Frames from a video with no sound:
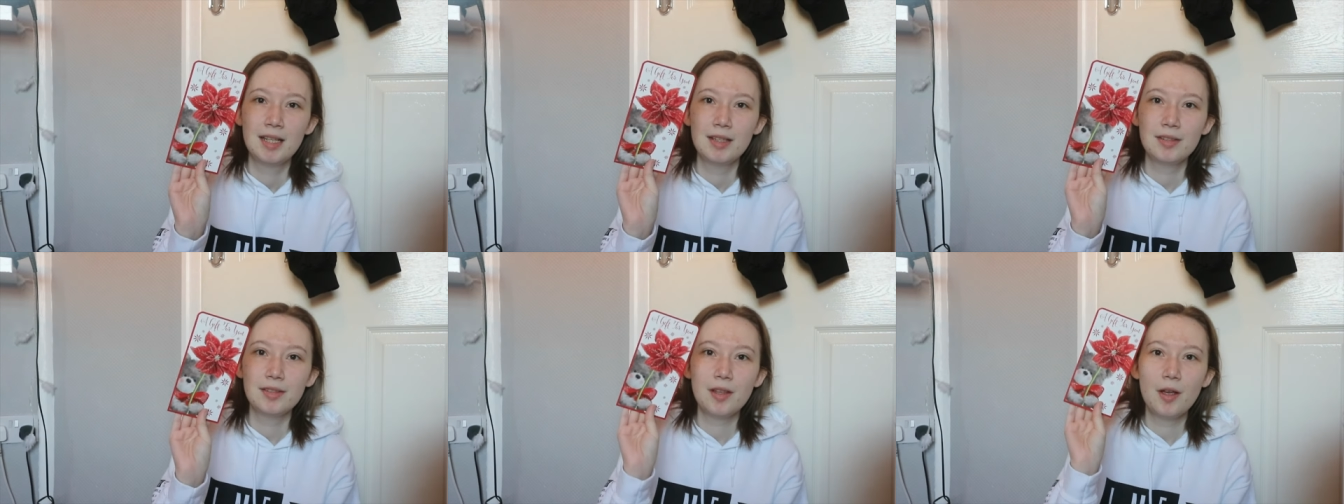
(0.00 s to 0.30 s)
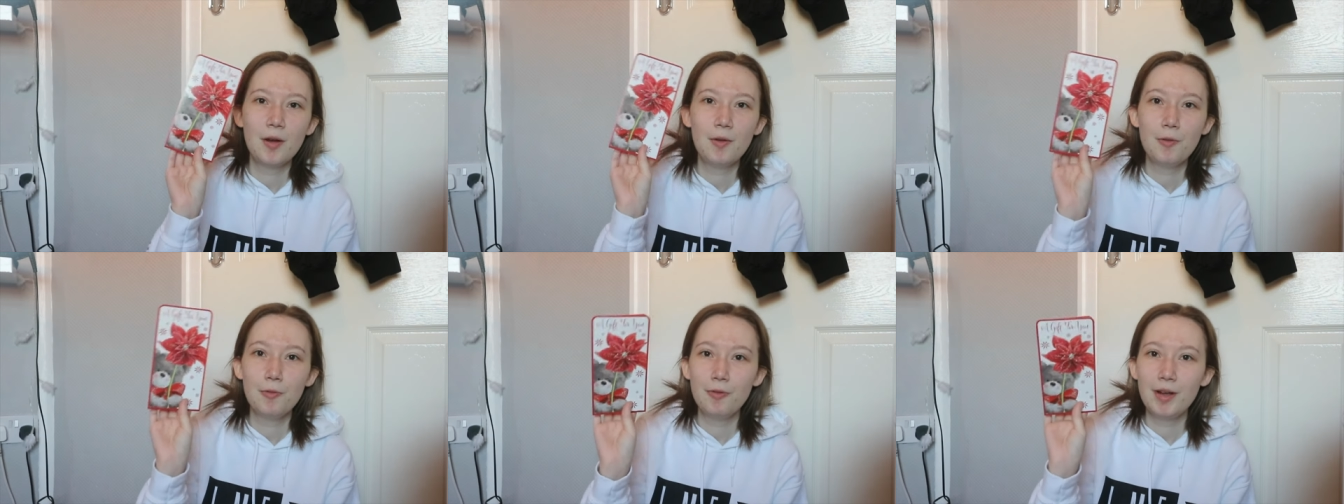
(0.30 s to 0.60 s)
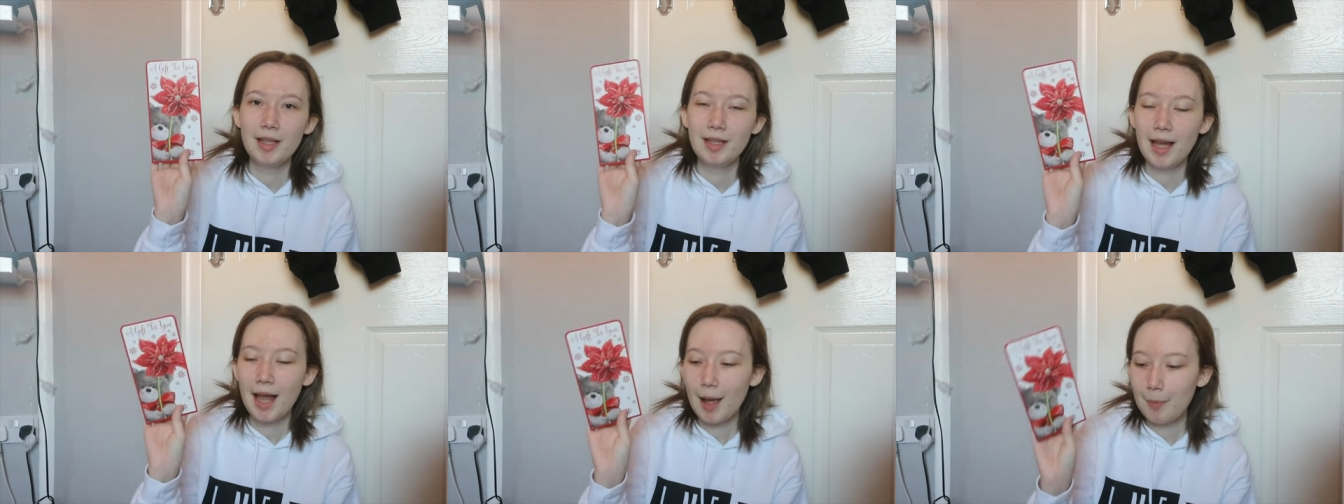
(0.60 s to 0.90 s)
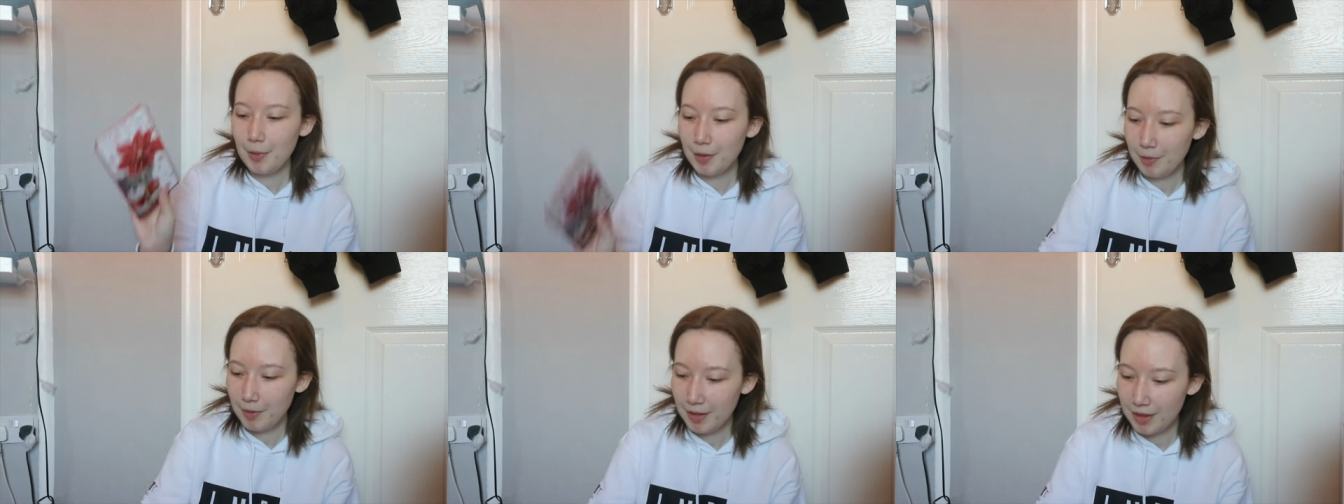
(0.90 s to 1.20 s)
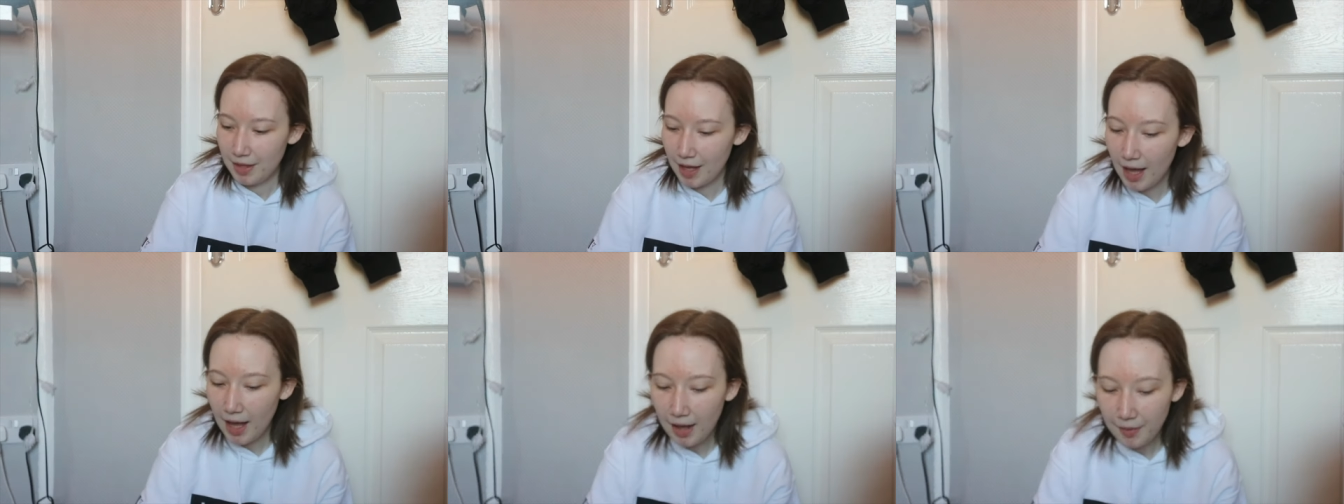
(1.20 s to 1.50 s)
so really happy
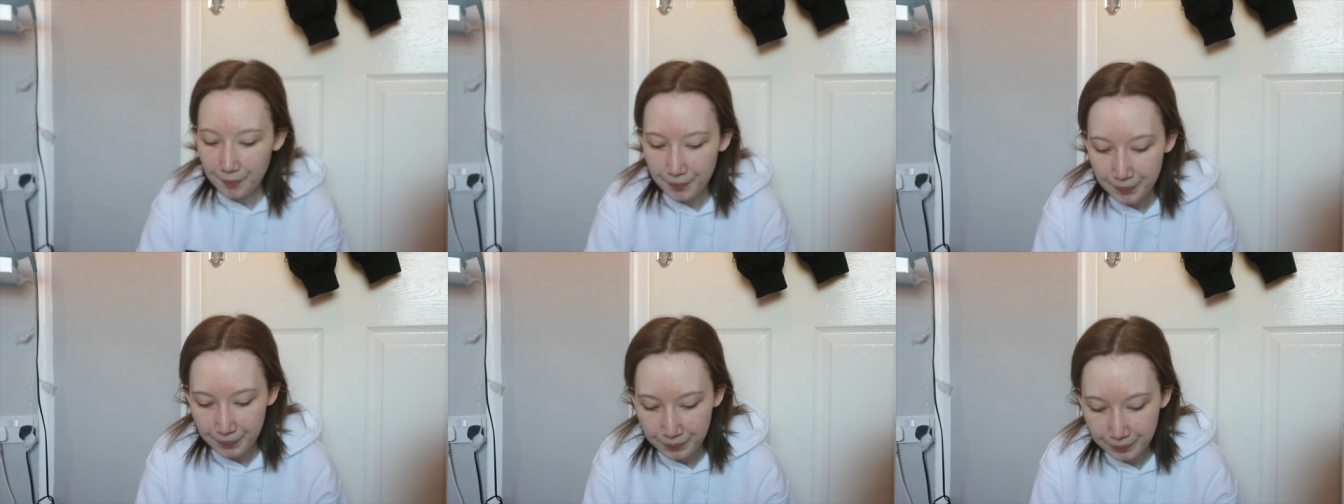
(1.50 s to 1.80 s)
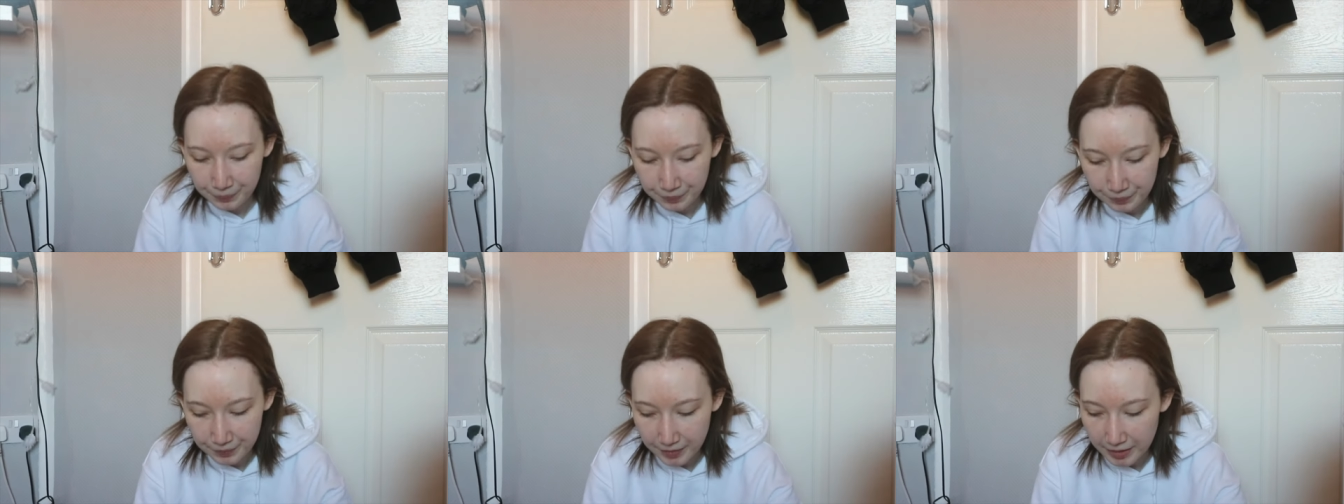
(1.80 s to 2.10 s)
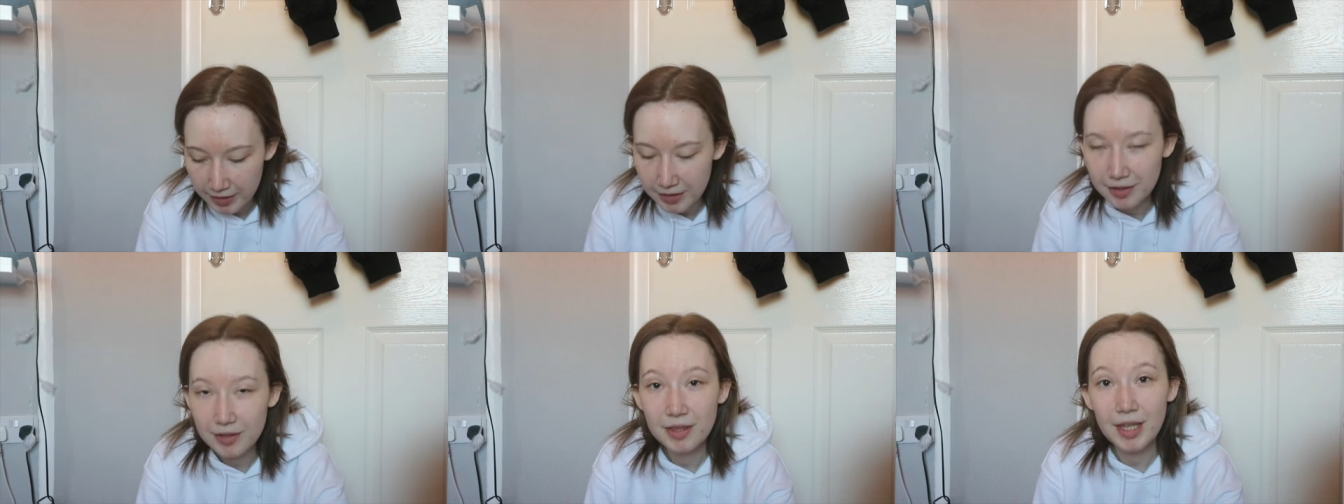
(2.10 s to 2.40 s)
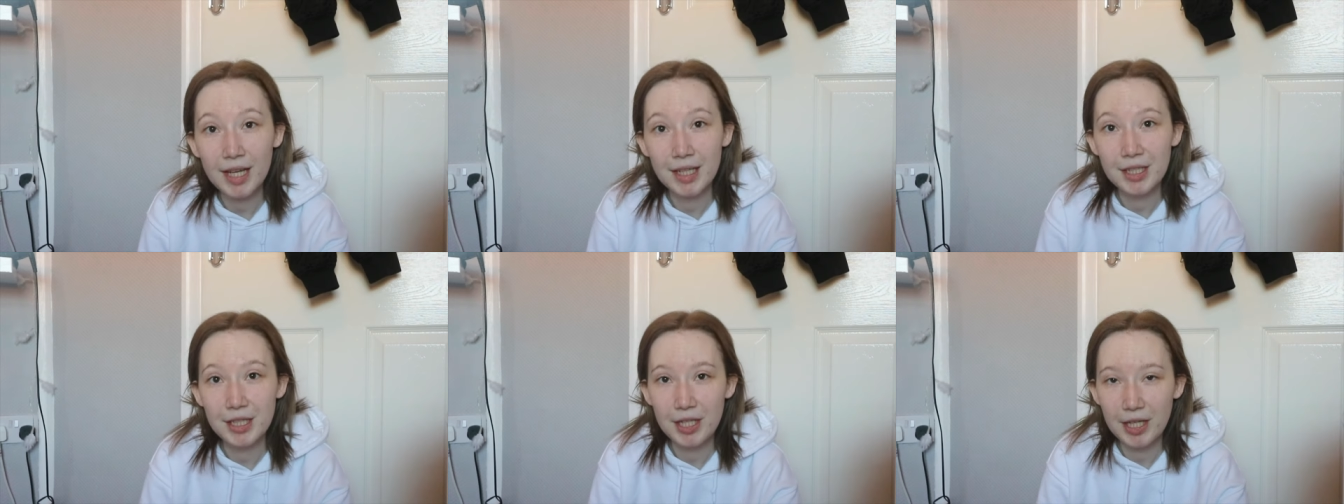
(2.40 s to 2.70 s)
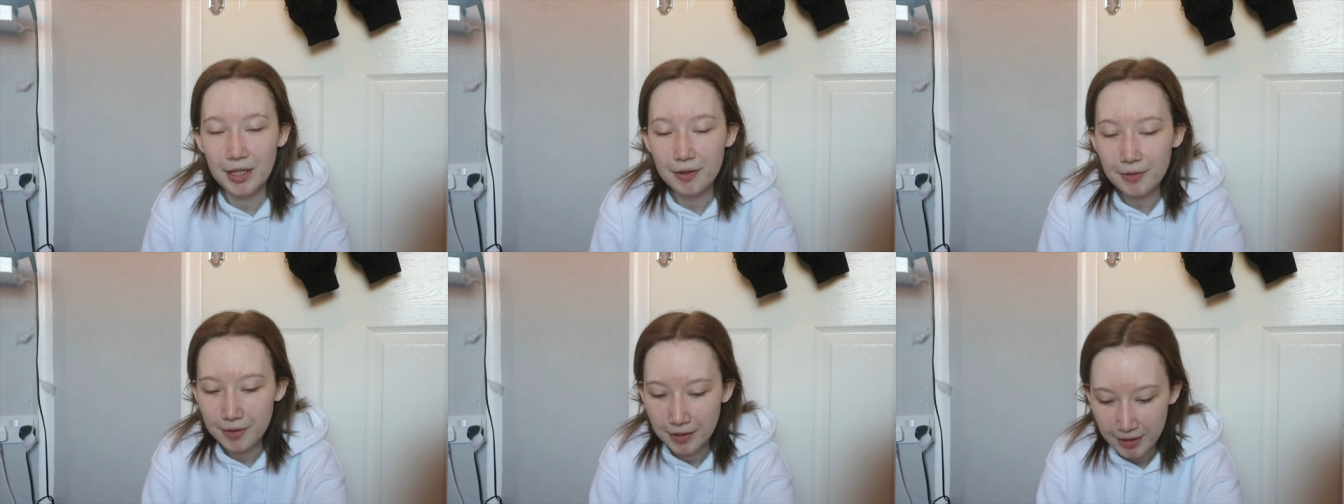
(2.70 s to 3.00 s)
with that, so thank
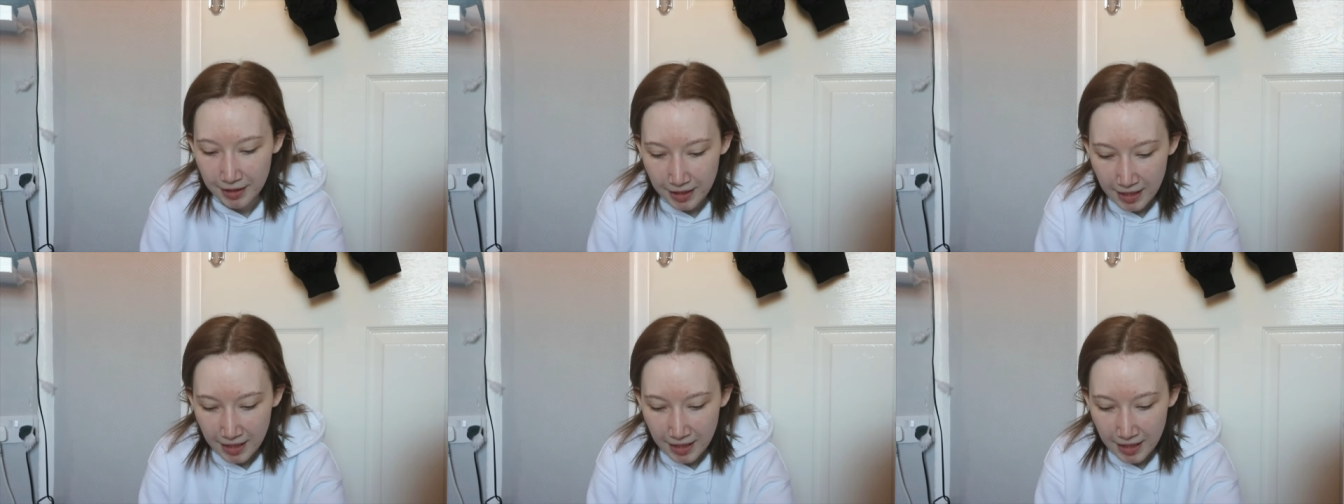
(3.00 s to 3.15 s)
you.